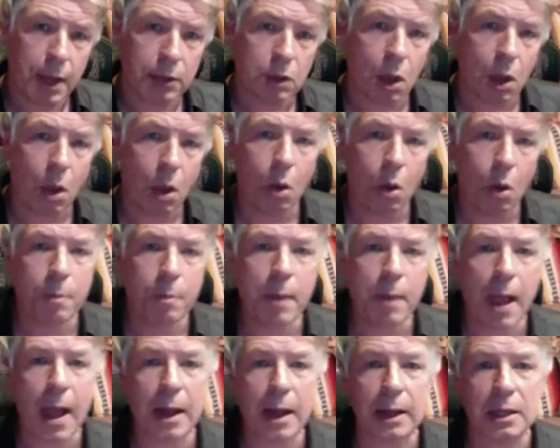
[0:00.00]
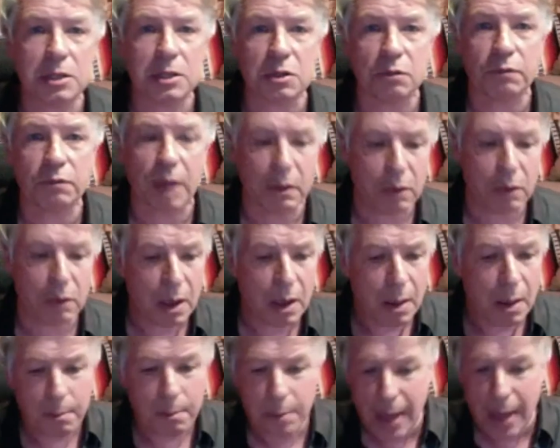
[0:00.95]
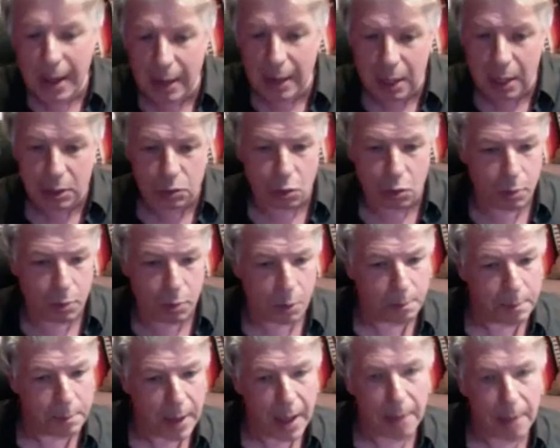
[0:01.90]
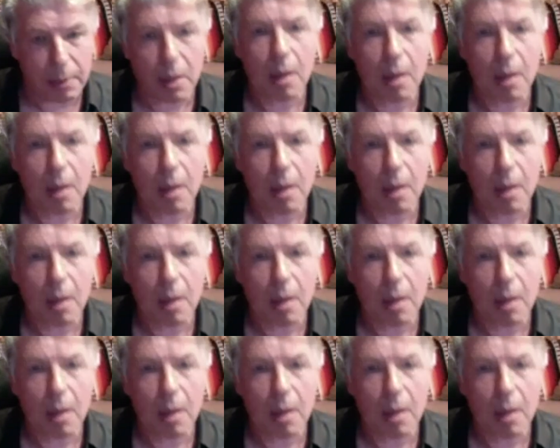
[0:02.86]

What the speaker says: The whole body is in ba. Baka do ba,